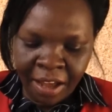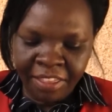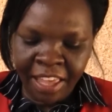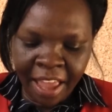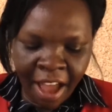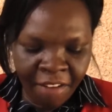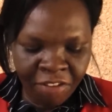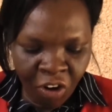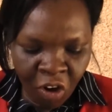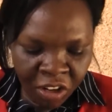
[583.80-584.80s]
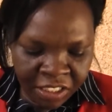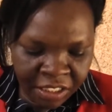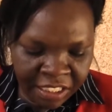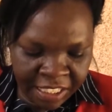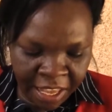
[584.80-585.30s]
They have long
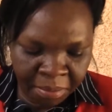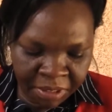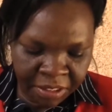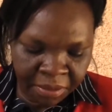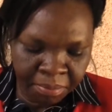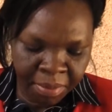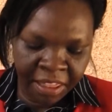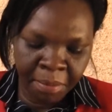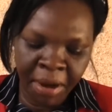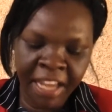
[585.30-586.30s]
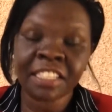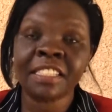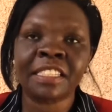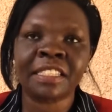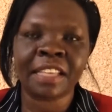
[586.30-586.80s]
stems, but the
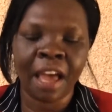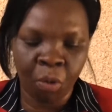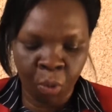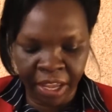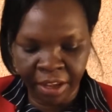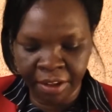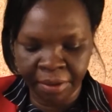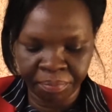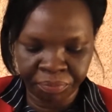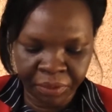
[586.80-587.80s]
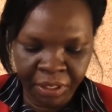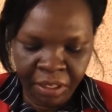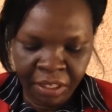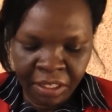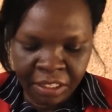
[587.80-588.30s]
branches are weak.
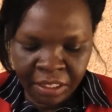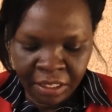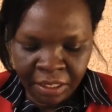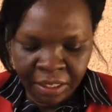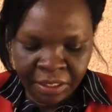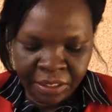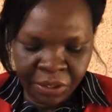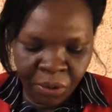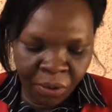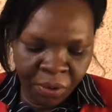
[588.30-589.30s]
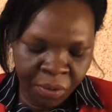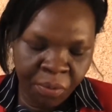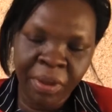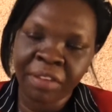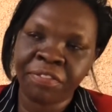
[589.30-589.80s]
So
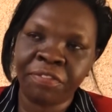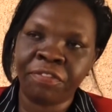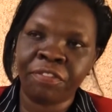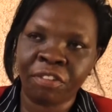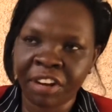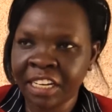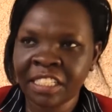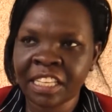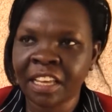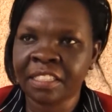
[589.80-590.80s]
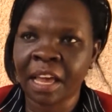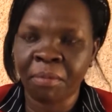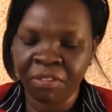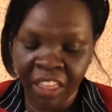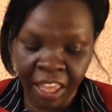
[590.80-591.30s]
we've already said
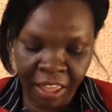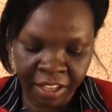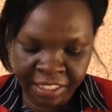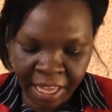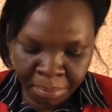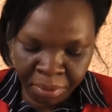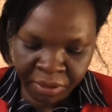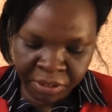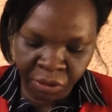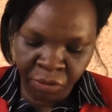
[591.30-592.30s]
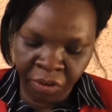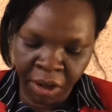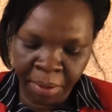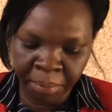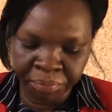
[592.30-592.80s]
some of the examples of
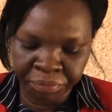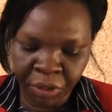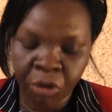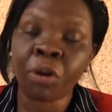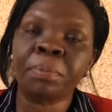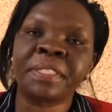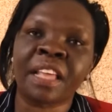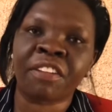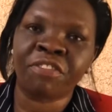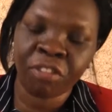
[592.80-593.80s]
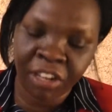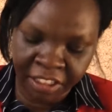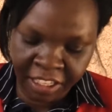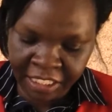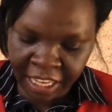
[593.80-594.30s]
crops that fall
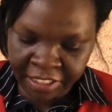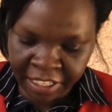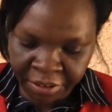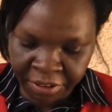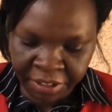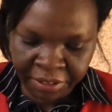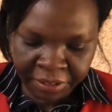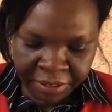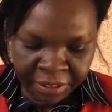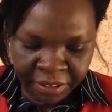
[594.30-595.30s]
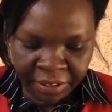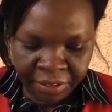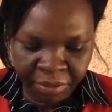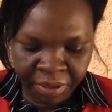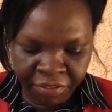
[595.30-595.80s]
in this category.
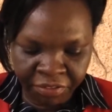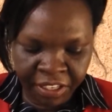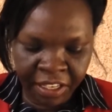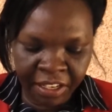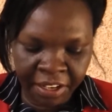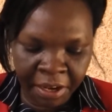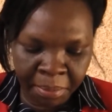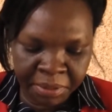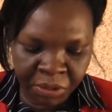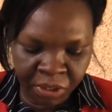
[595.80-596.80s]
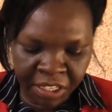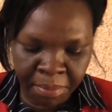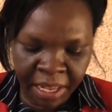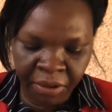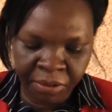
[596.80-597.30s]
We've said grapes,
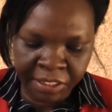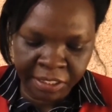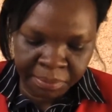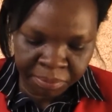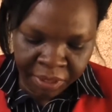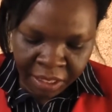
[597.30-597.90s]
watermelons.